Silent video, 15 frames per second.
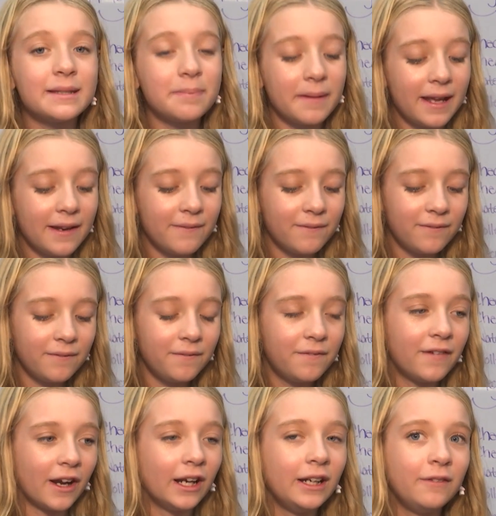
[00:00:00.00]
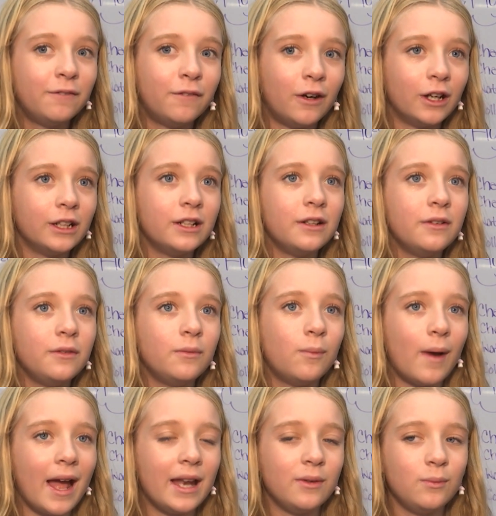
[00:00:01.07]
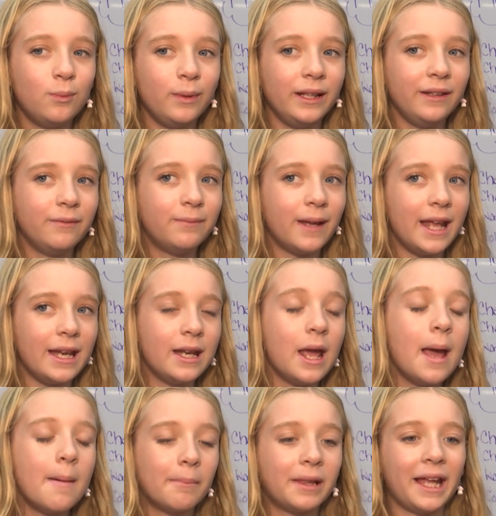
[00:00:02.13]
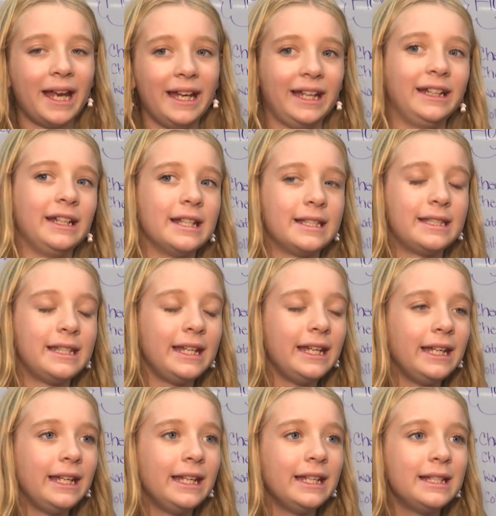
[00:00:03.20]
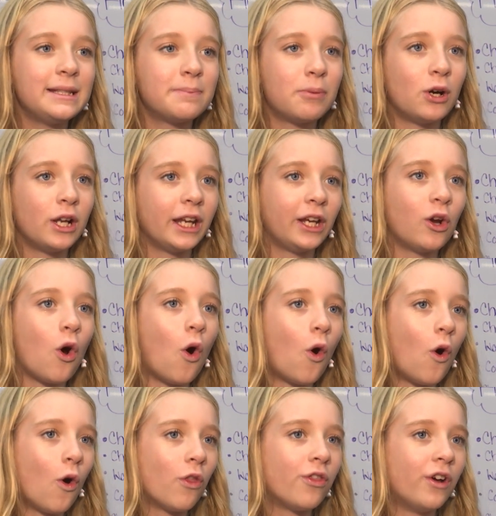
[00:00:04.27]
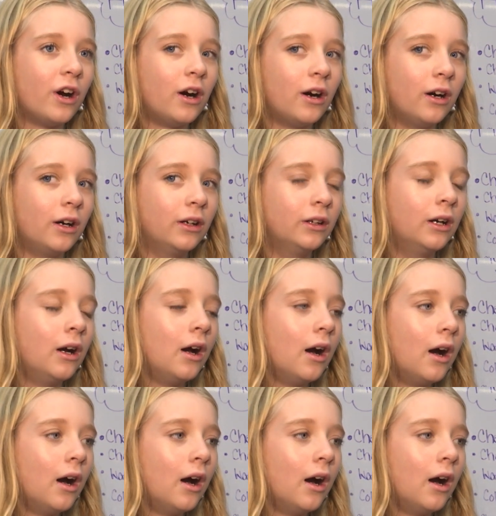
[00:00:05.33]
been very fun when we've been planting the seeds, putting all the